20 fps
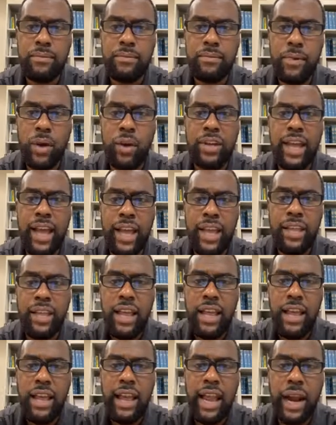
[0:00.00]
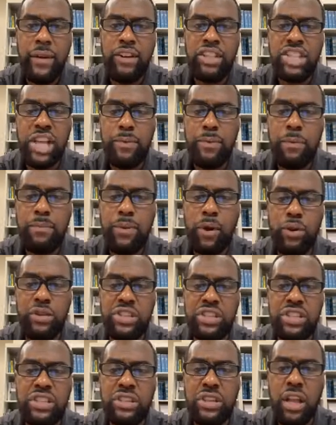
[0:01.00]
Okay? Every time a
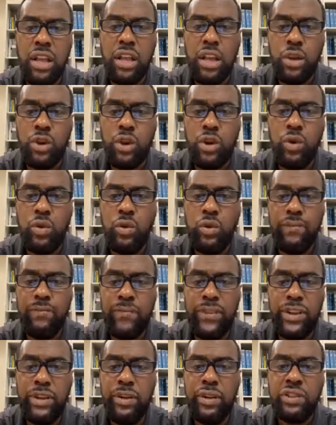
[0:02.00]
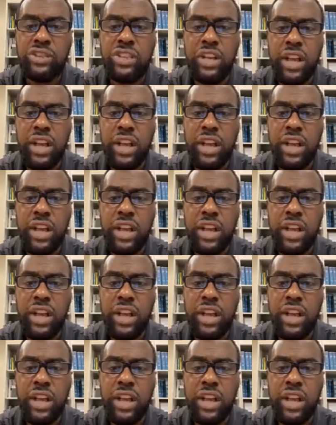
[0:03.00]
person who feels